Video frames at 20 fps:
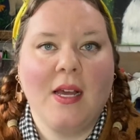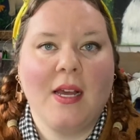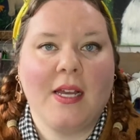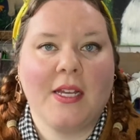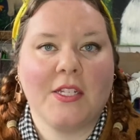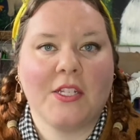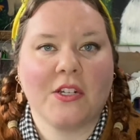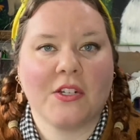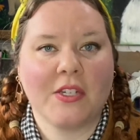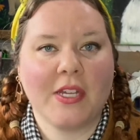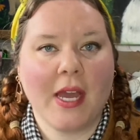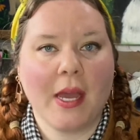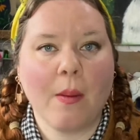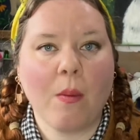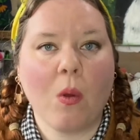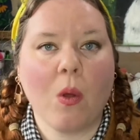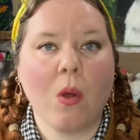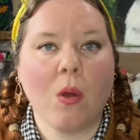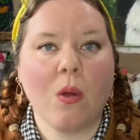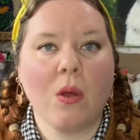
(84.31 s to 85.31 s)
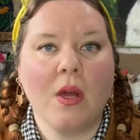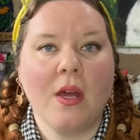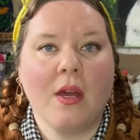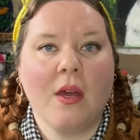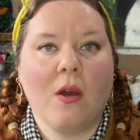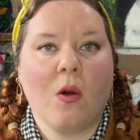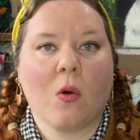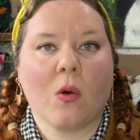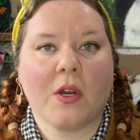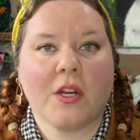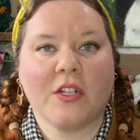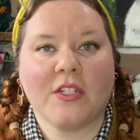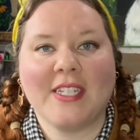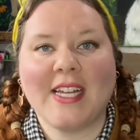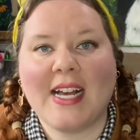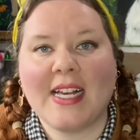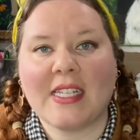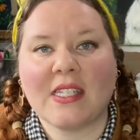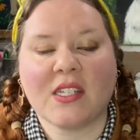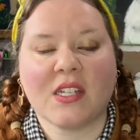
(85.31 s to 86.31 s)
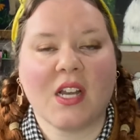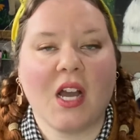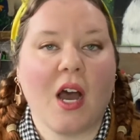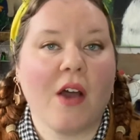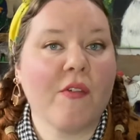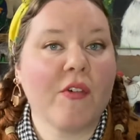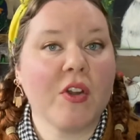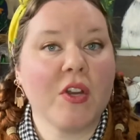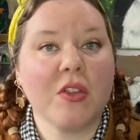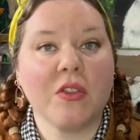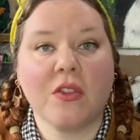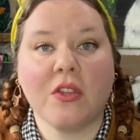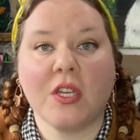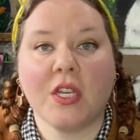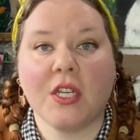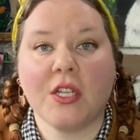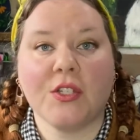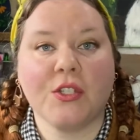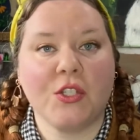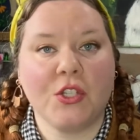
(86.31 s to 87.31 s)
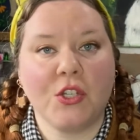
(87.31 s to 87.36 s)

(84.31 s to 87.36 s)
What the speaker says: Is your table or your desk covered in things?